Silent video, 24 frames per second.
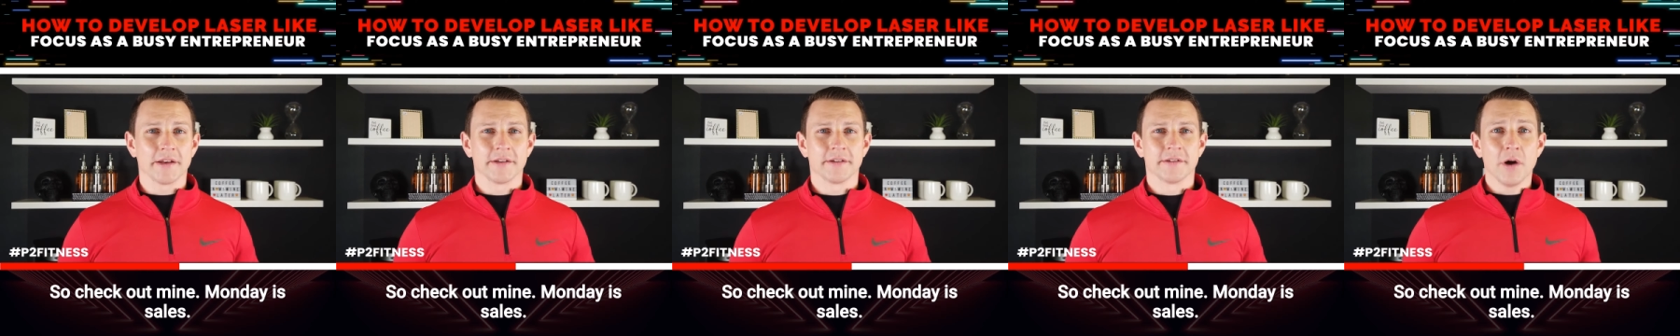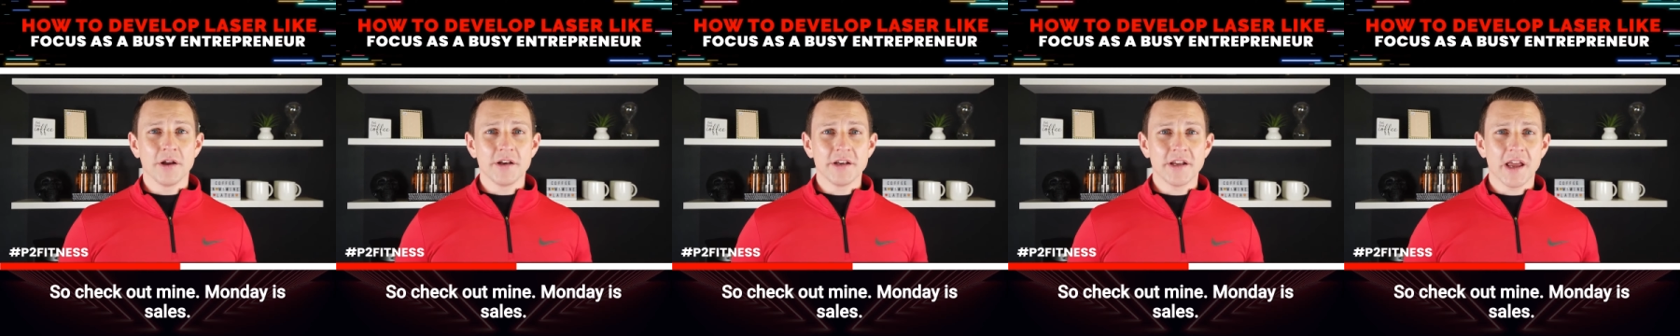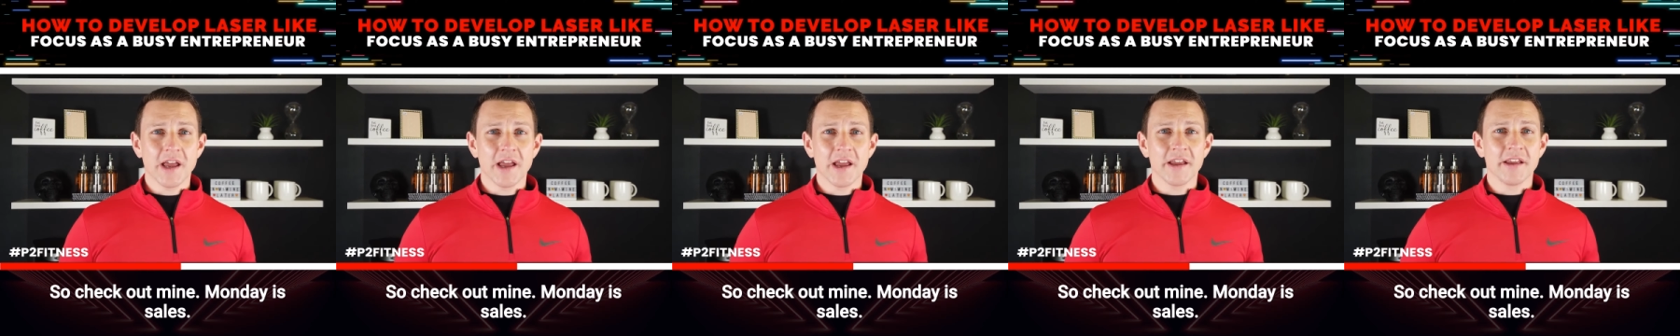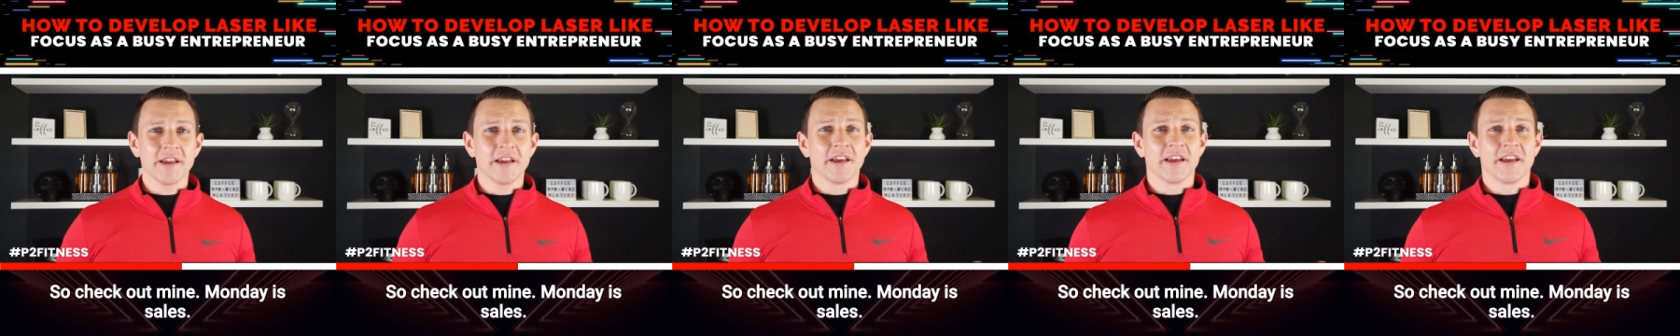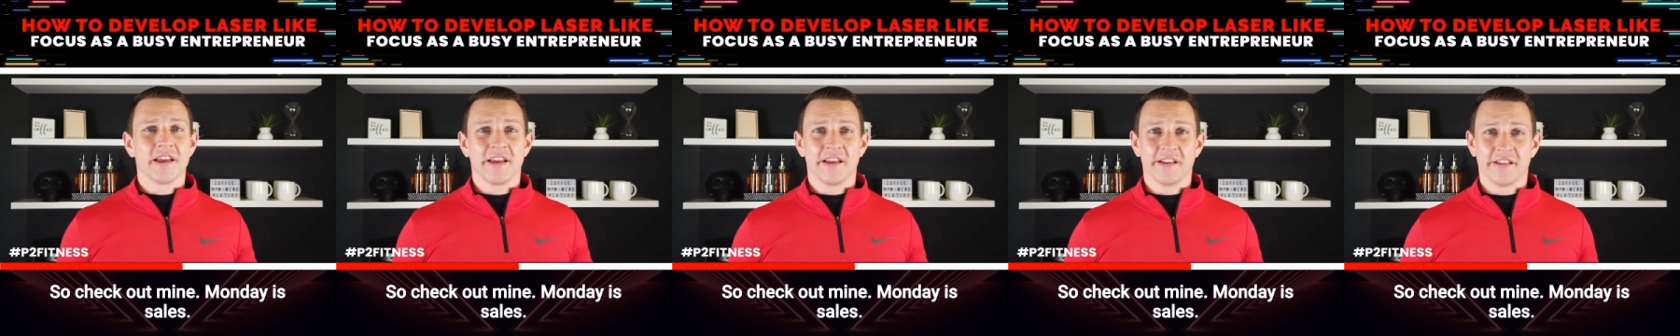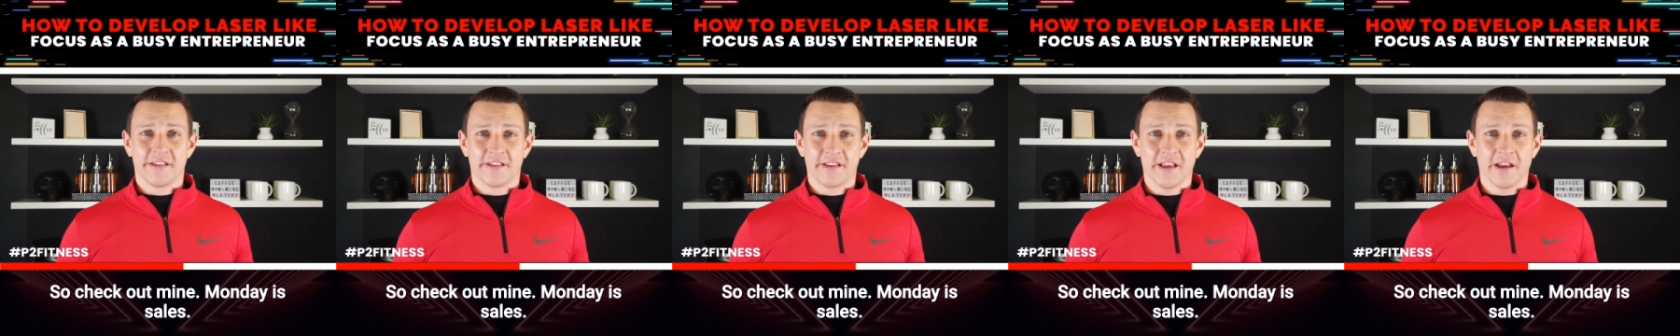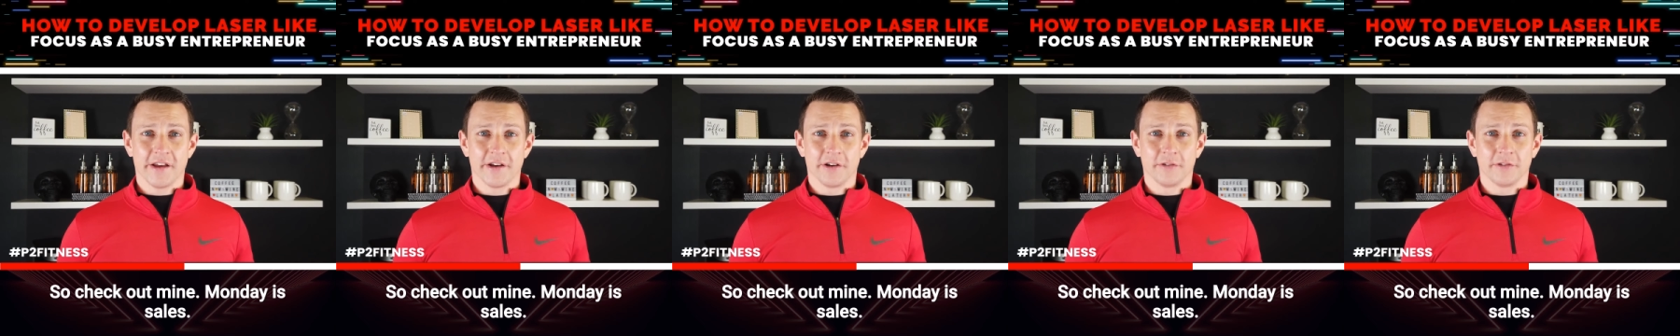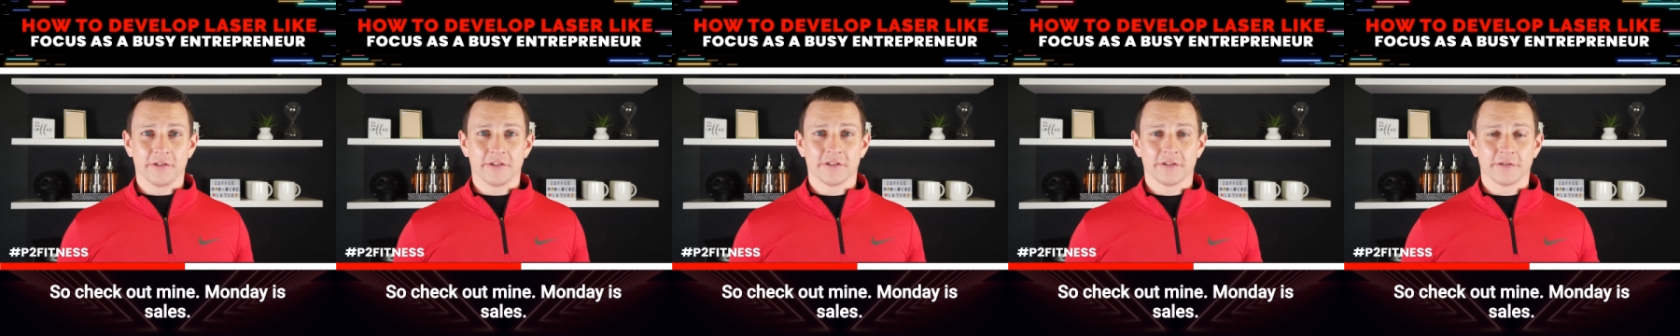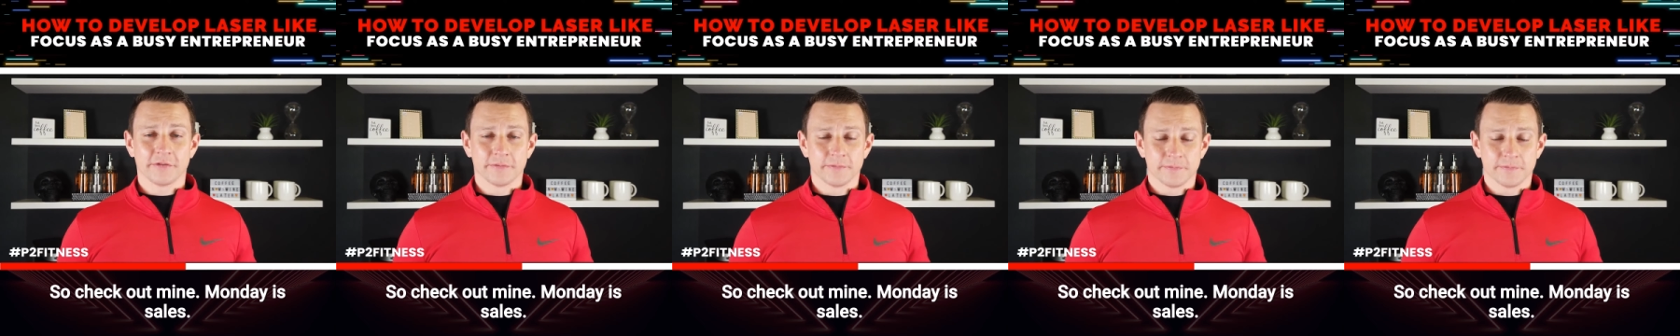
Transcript: Monday is sales.